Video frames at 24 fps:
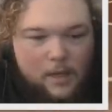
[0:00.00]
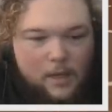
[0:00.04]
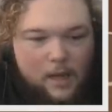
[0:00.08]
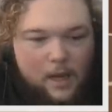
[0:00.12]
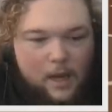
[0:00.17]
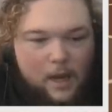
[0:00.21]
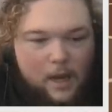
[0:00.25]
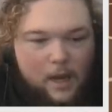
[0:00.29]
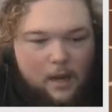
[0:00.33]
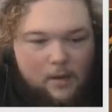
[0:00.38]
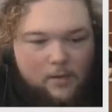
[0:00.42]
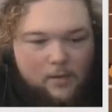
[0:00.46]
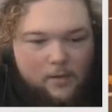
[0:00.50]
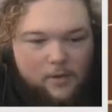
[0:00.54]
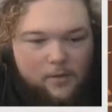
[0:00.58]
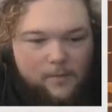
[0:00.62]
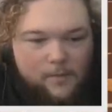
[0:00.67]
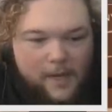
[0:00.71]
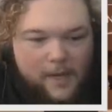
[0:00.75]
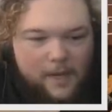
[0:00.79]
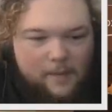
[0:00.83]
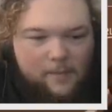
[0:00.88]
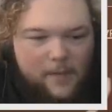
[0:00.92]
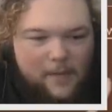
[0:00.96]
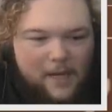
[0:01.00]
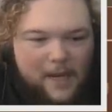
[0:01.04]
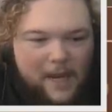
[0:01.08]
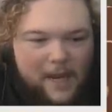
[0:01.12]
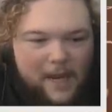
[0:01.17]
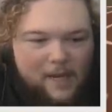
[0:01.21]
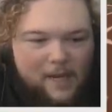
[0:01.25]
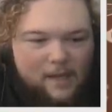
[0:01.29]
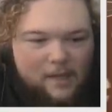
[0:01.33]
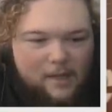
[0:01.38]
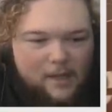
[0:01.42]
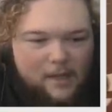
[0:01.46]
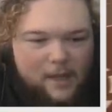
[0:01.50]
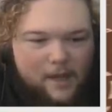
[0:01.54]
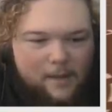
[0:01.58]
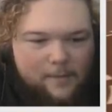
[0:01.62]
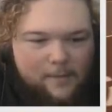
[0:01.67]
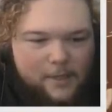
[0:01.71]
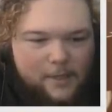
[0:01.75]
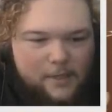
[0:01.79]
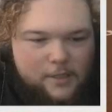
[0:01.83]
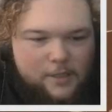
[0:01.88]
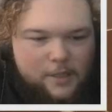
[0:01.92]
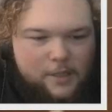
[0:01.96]
I don't know, man. Mechanically, I
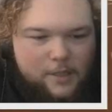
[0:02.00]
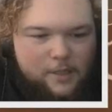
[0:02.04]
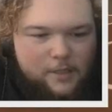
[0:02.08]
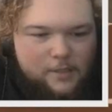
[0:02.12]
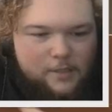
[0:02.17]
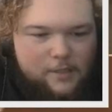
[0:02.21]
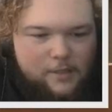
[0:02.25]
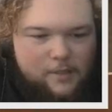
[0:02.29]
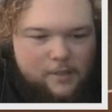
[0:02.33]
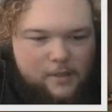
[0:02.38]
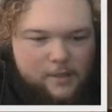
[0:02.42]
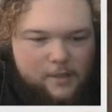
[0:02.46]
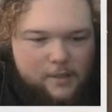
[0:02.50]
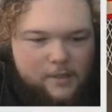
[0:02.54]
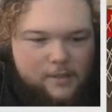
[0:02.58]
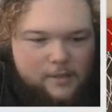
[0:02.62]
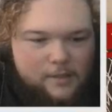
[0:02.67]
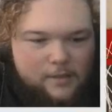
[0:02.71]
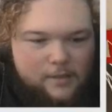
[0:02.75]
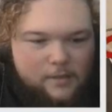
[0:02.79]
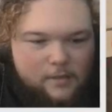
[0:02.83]
mean, shit. Just look at this.